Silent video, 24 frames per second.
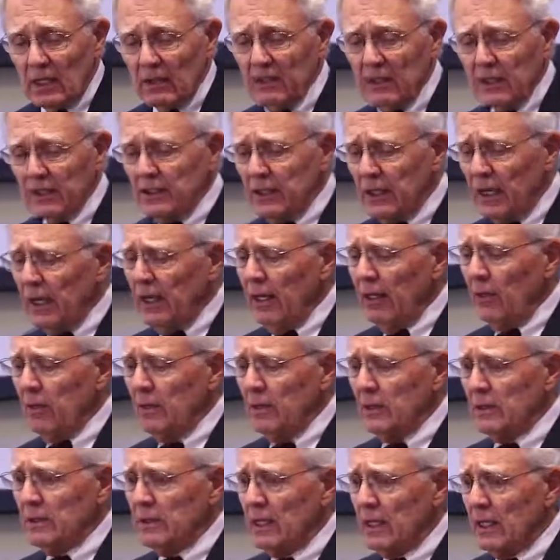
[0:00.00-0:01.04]
the study
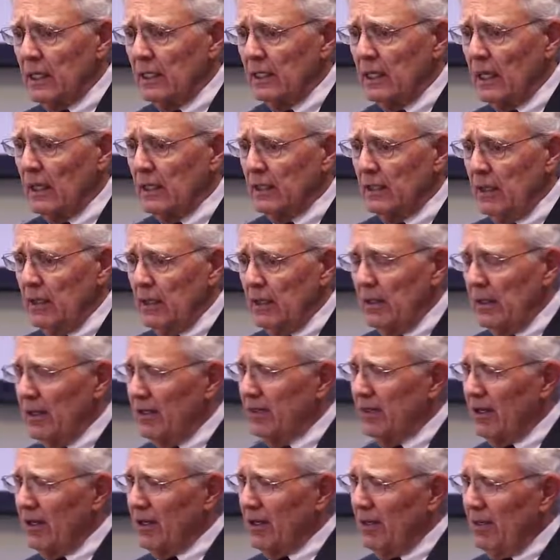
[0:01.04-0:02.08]
was conducted.
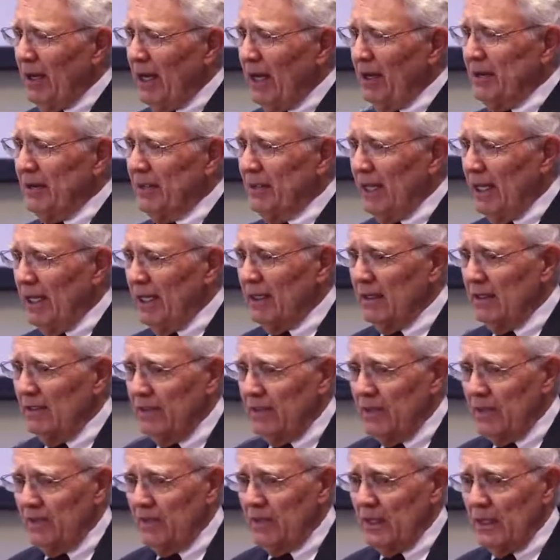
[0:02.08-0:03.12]
It took about 10 to
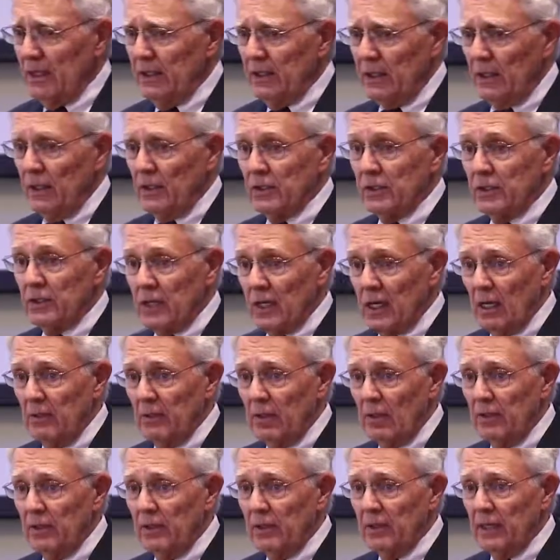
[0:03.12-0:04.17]
15 years to
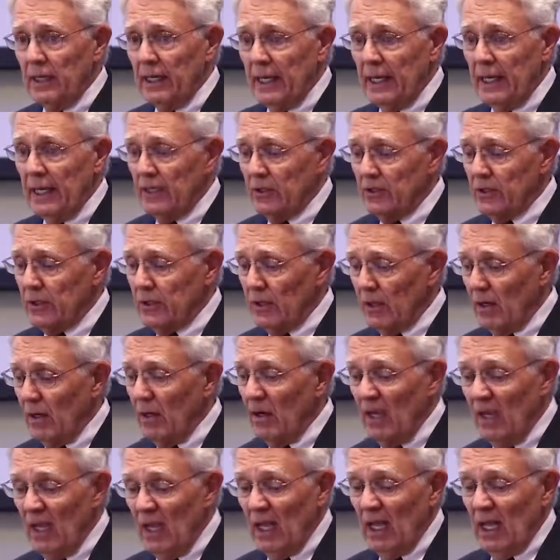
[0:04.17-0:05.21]
come up with an answer.
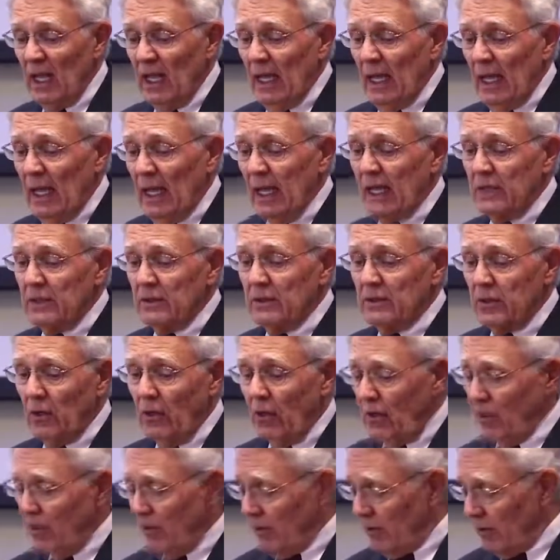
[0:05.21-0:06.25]
And
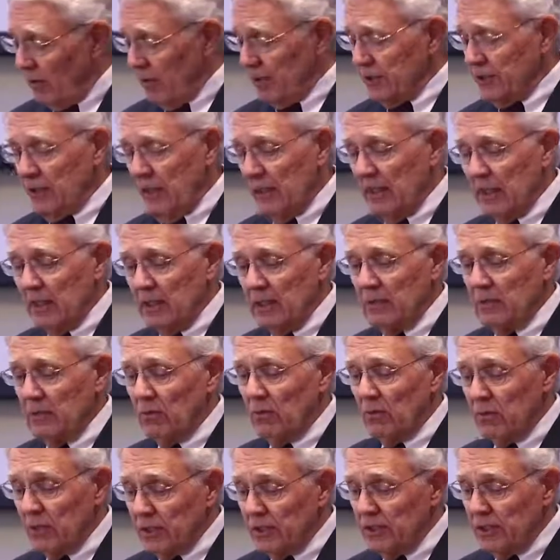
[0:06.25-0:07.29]
so the question is,
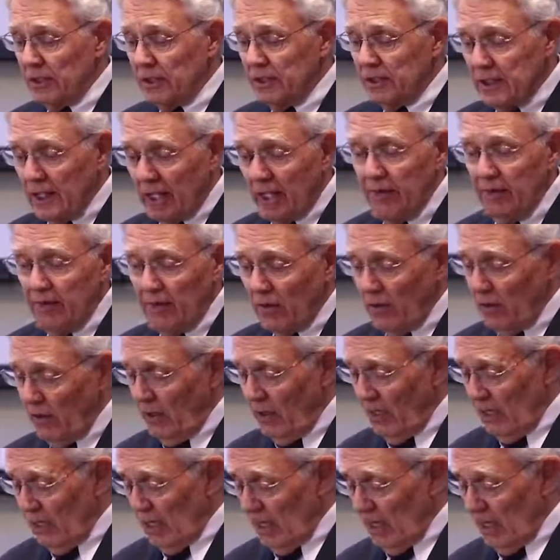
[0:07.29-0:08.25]
which is safer,